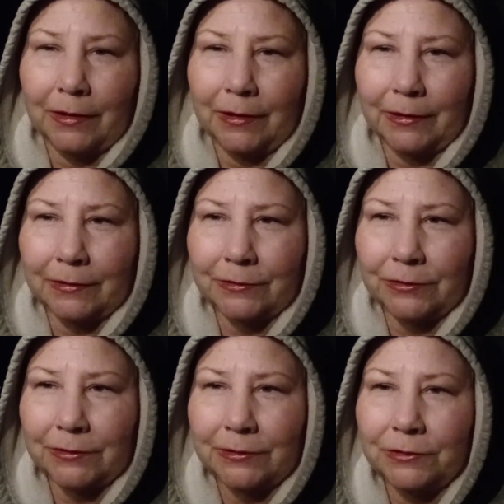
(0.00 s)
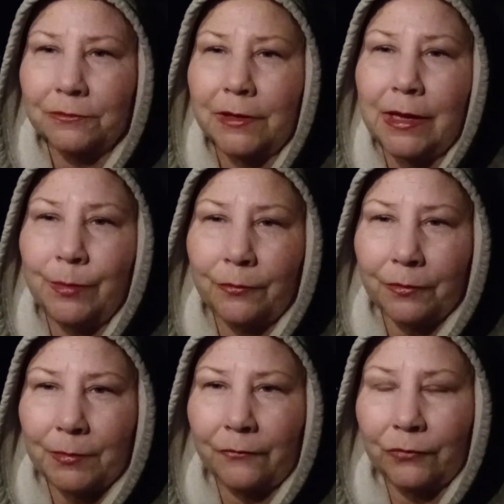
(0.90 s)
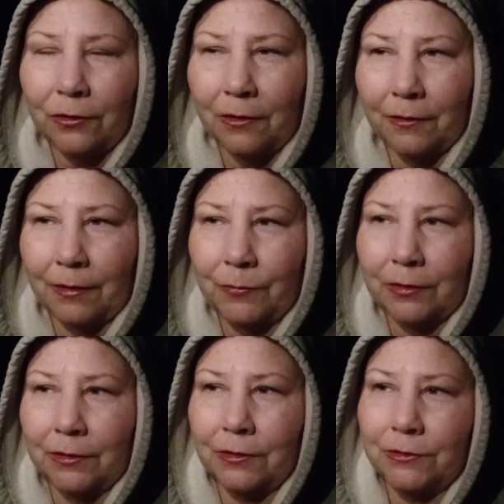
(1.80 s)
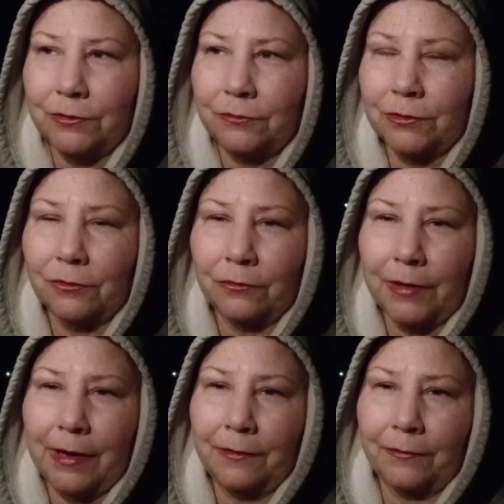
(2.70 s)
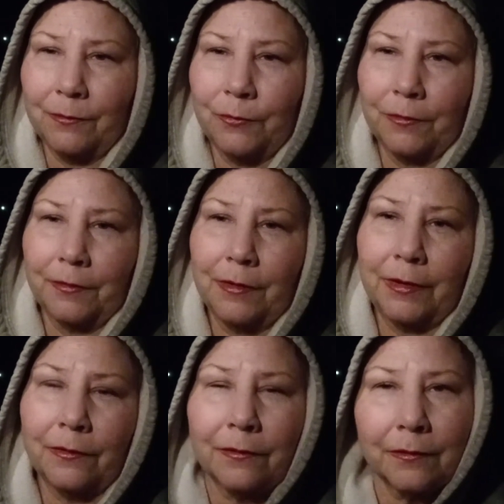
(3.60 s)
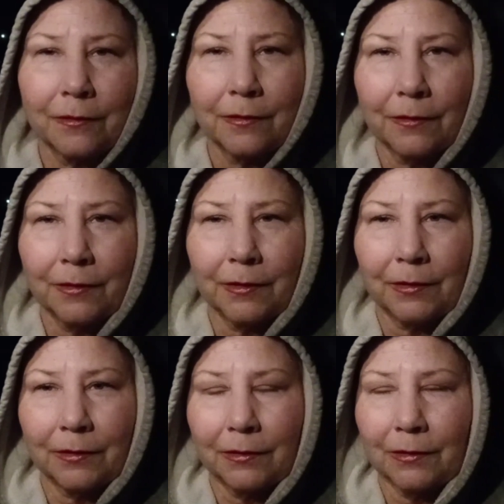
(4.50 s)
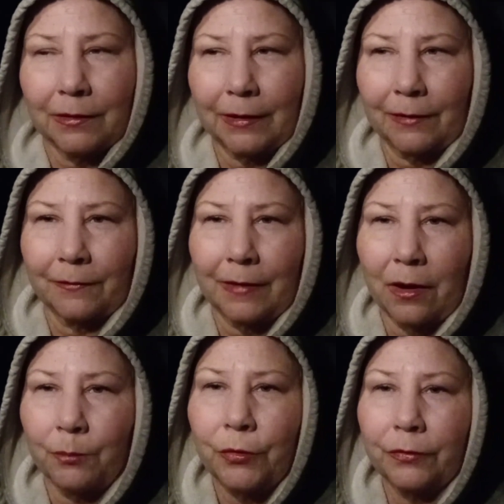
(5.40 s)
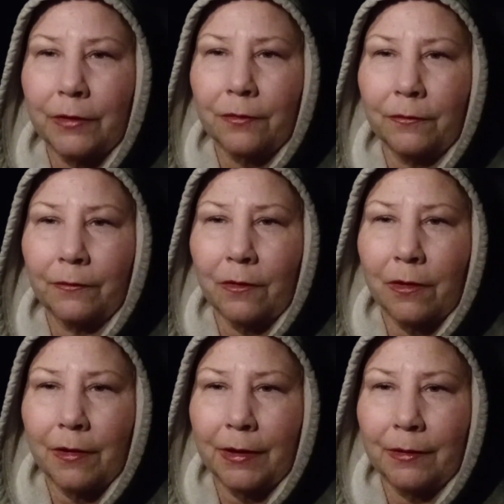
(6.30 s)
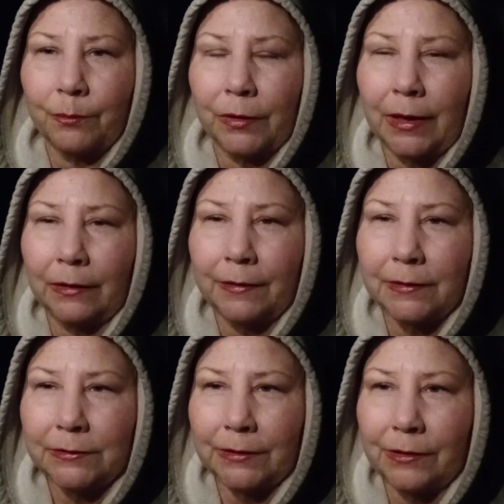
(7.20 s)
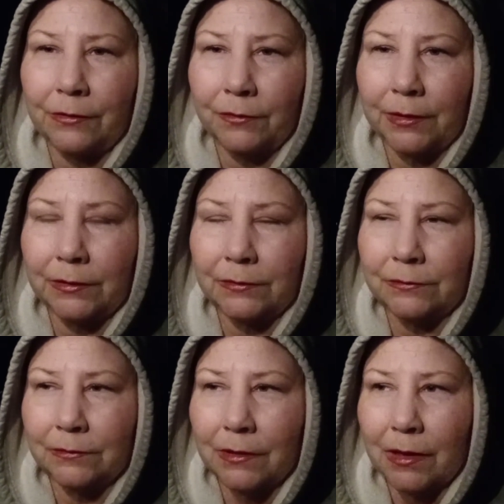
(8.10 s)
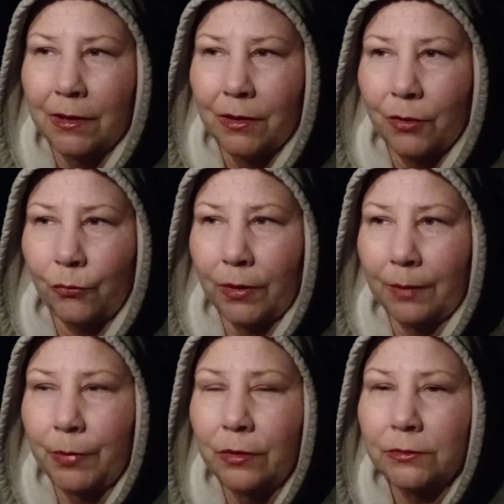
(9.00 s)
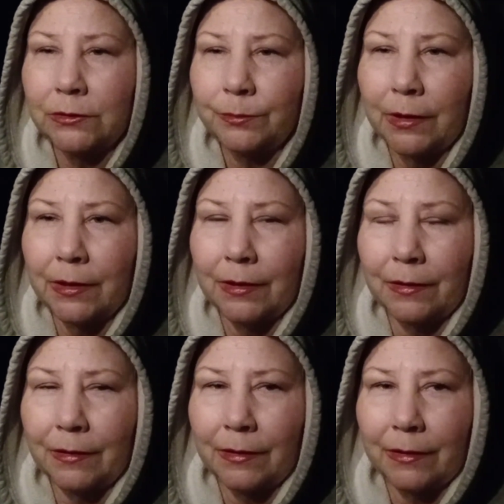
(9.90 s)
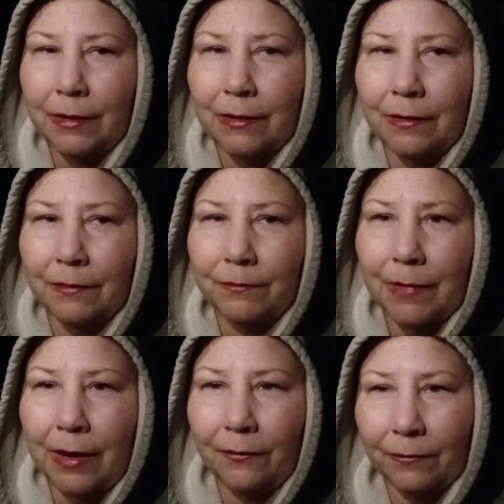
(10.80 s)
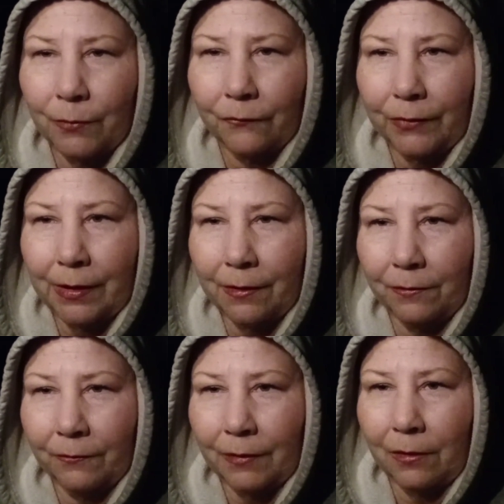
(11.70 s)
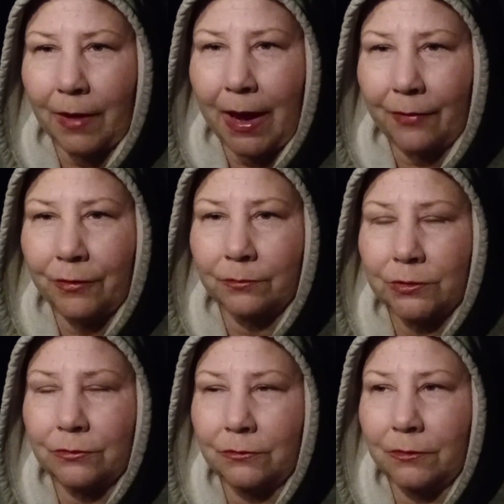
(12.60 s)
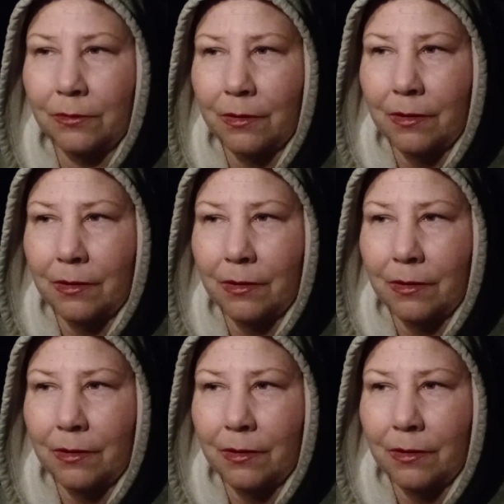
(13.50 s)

Uh, just still keeping with my vlog. I'm not going to do total ASMR. It's like I say, I'll put those on a playlist and you can, when I post my uh, ASMR videos, I'll add them to